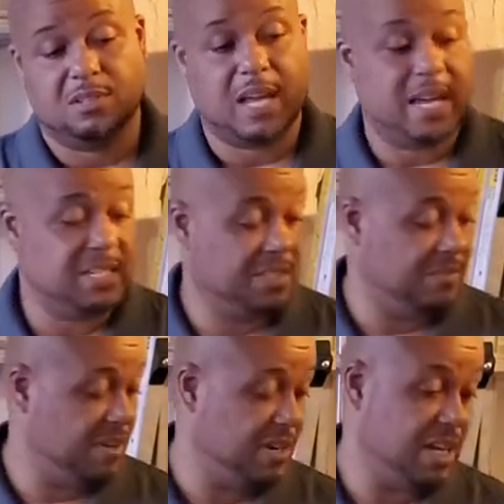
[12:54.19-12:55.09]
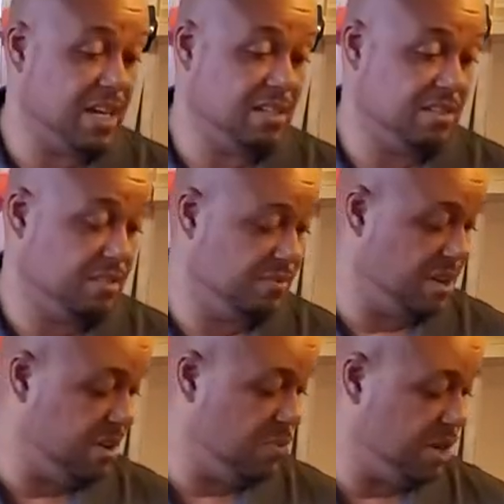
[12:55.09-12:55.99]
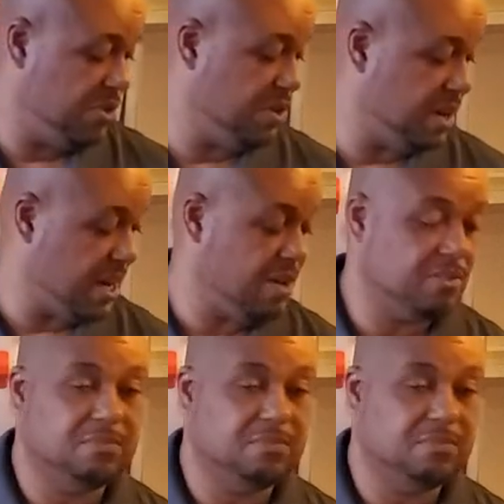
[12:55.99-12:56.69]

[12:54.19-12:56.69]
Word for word: Nice, very nice, very well thought out.